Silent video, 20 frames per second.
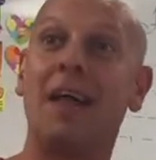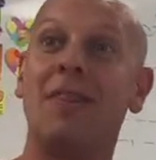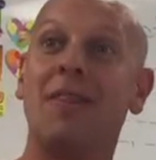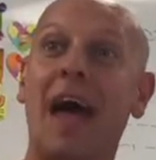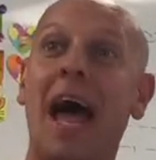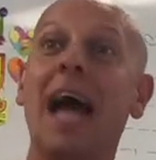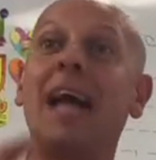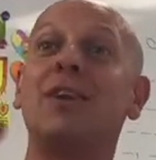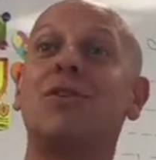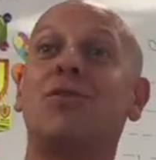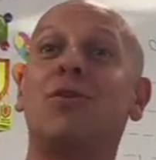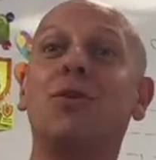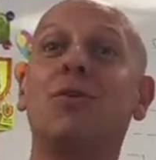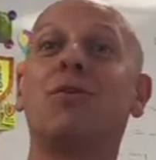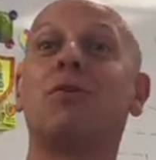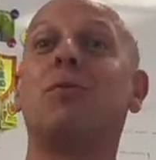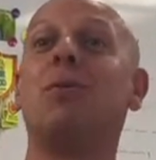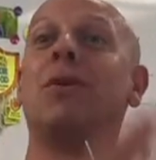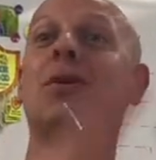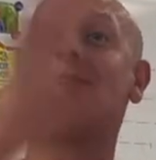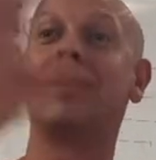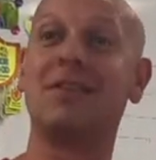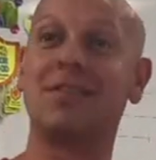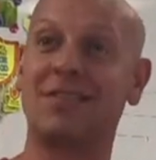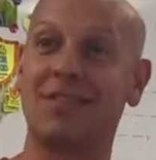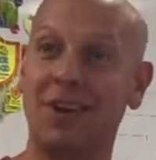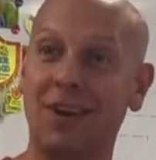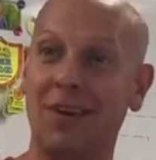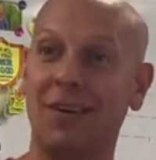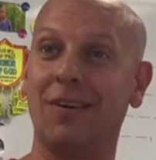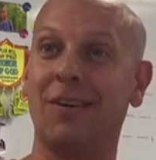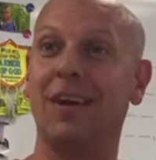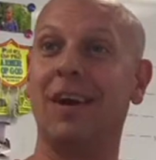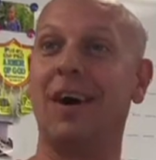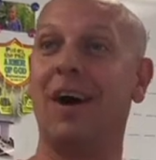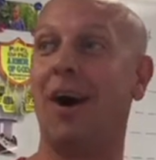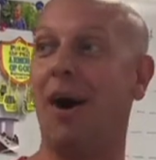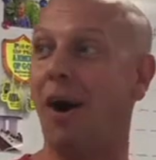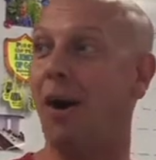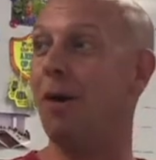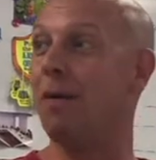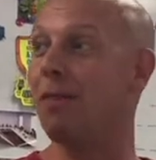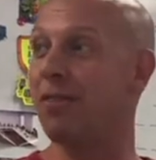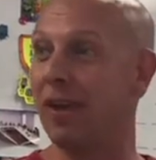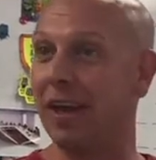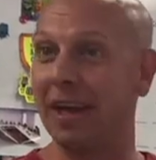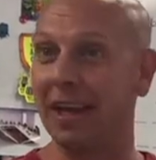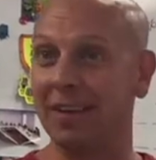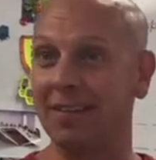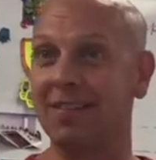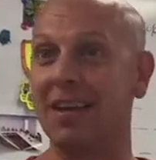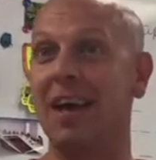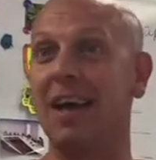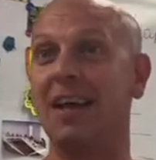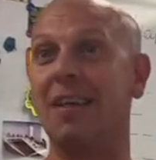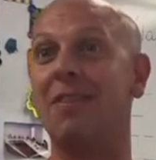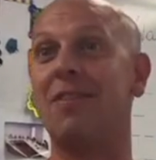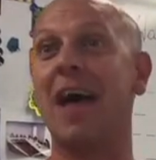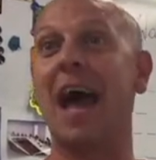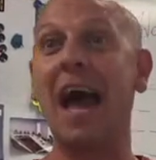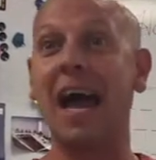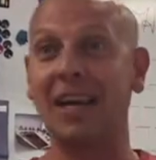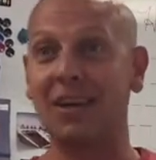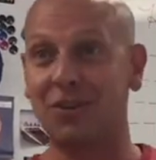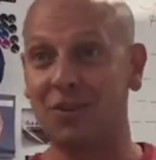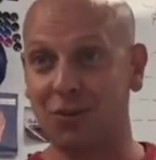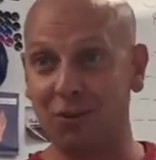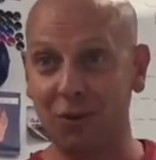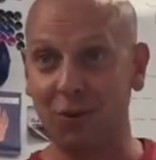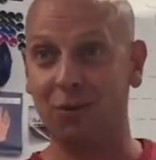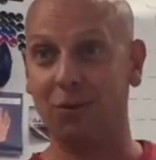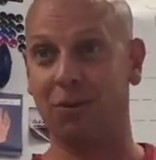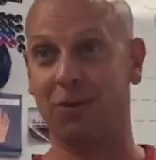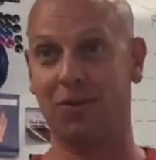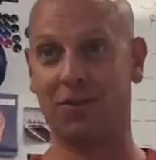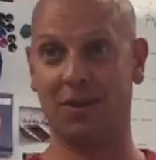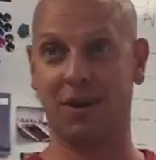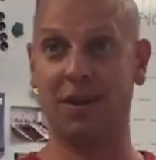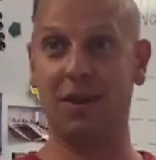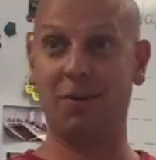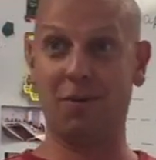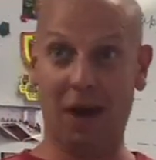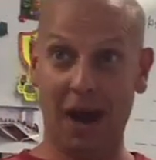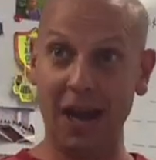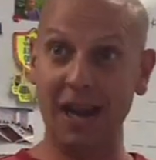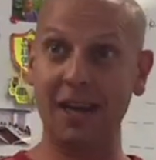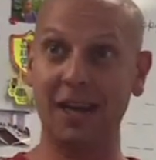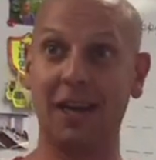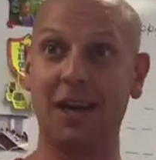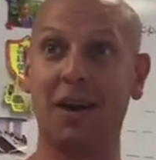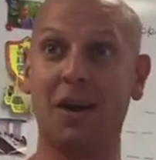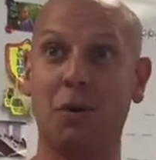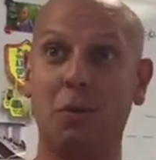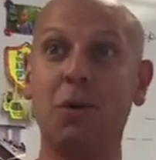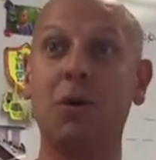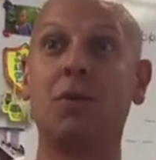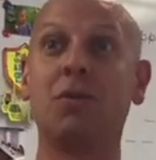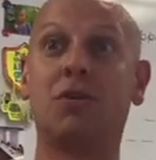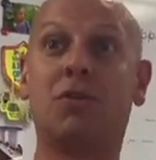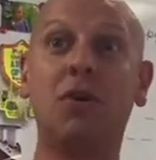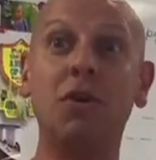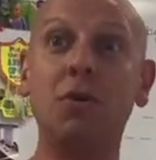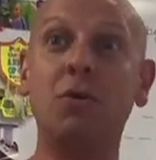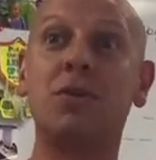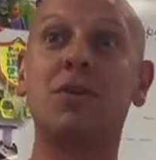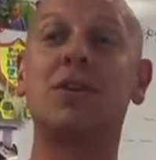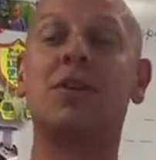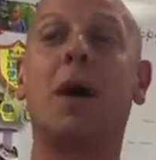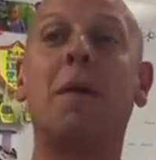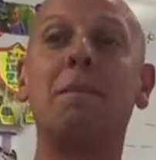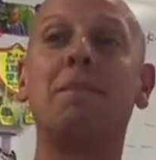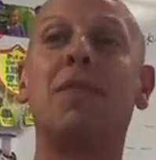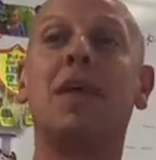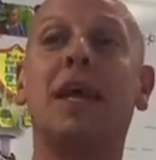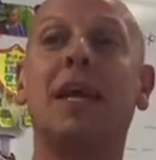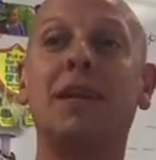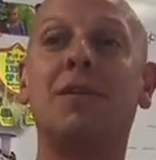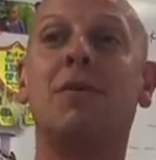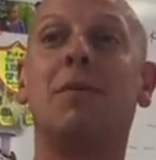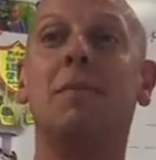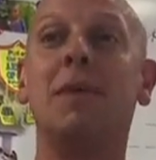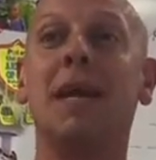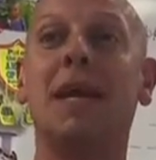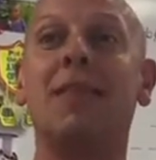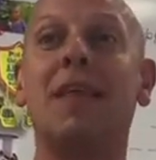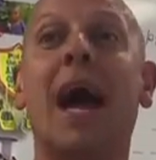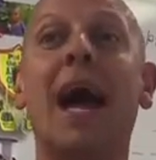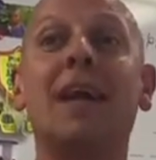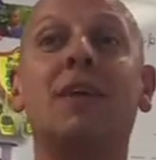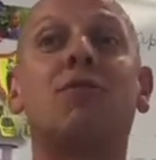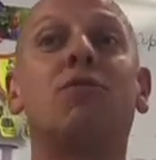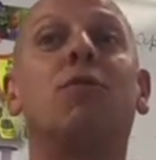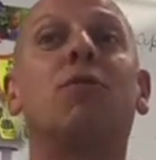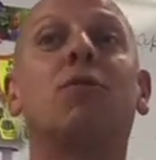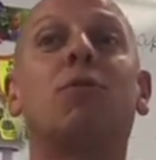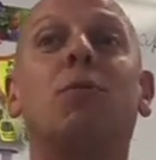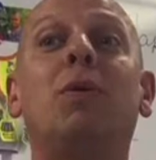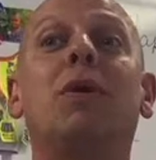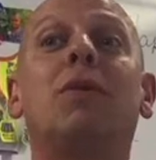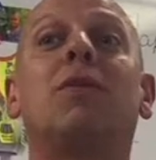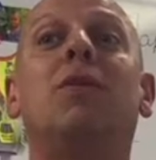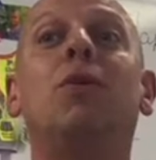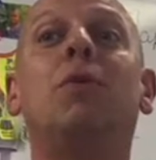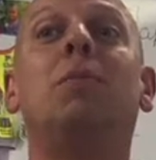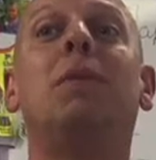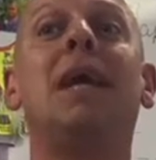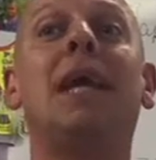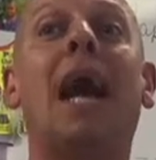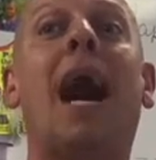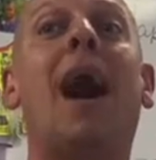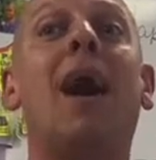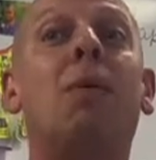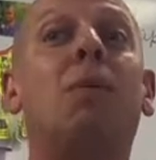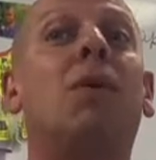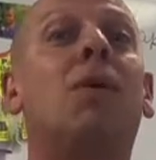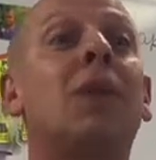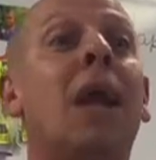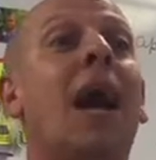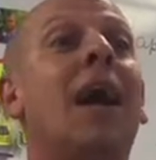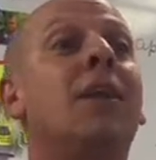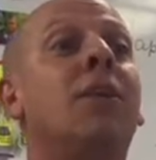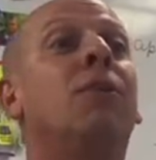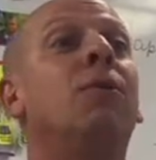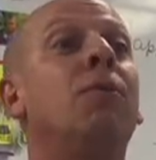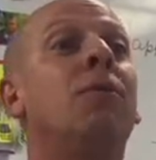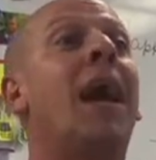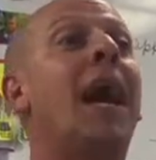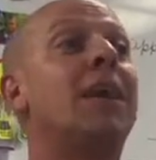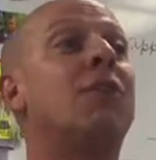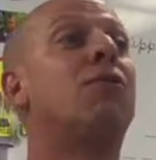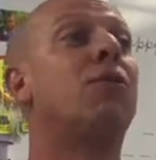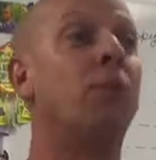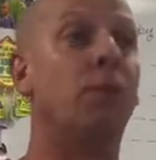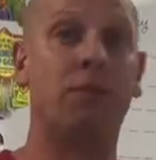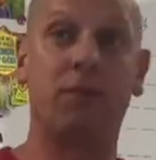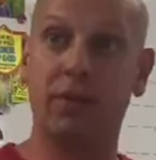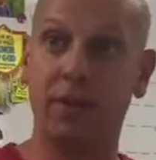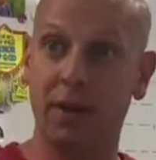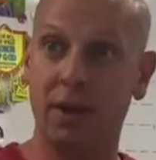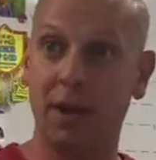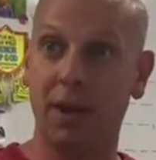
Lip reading: That truth will discern all things. That truth, right, will do something to me. That truth will do me. I will not do that truth.